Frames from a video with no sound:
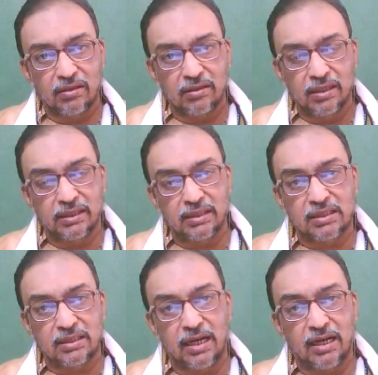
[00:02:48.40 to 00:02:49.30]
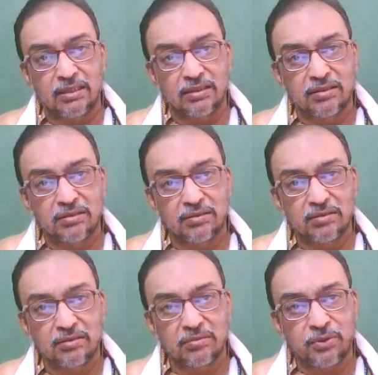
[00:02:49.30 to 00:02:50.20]
Let us start
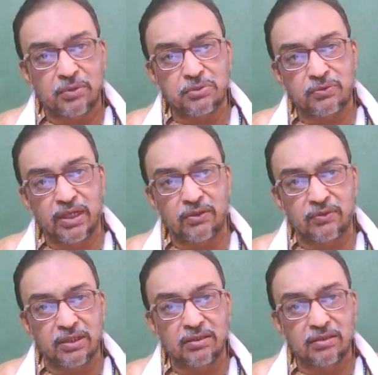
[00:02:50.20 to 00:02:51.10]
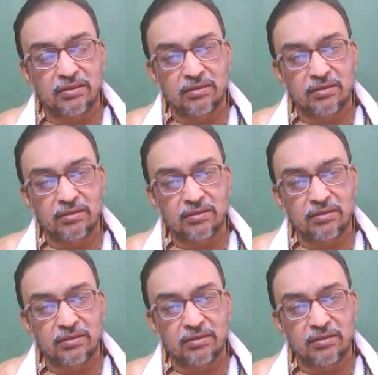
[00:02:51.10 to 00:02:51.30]
from square one,